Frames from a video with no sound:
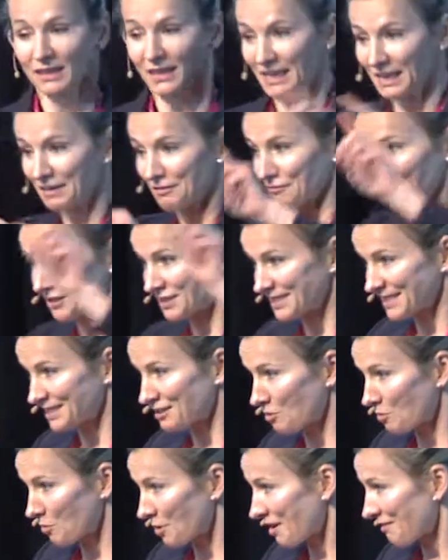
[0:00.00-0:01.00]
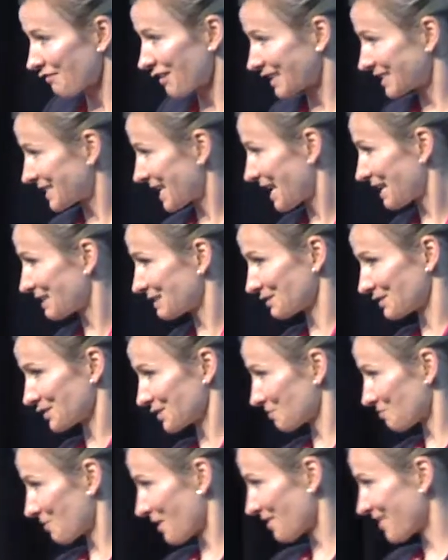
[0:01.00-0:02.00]
Every single one of us has
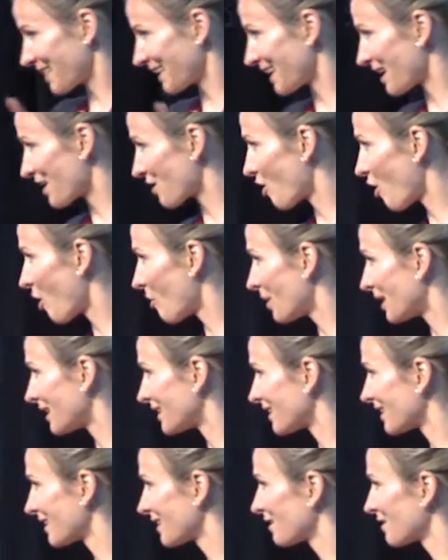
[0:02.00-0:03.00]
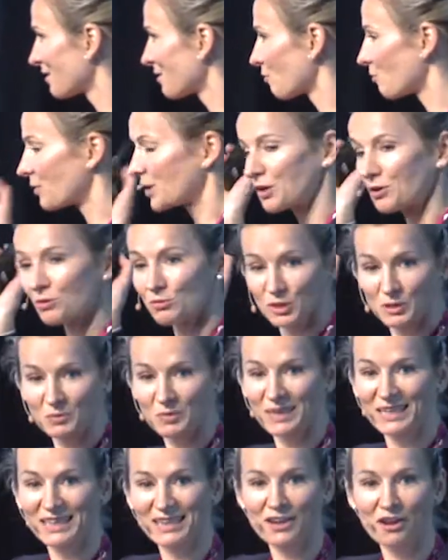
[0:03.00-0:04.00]
this one thing in common. We all
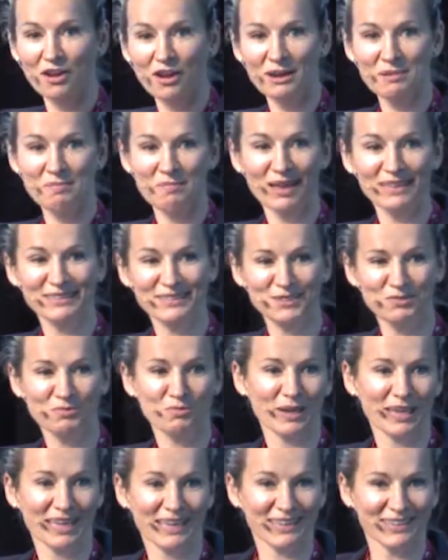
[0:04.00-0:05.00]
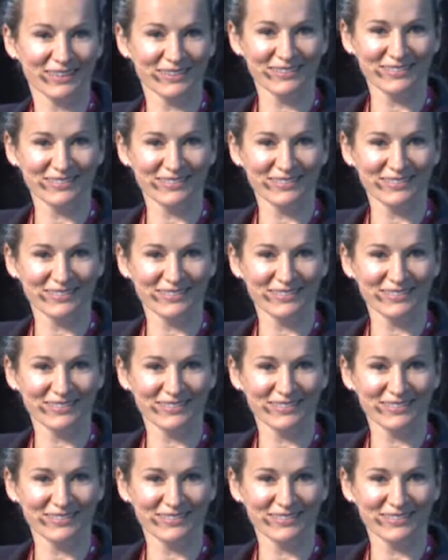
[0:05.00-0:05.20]
spent 9 months where?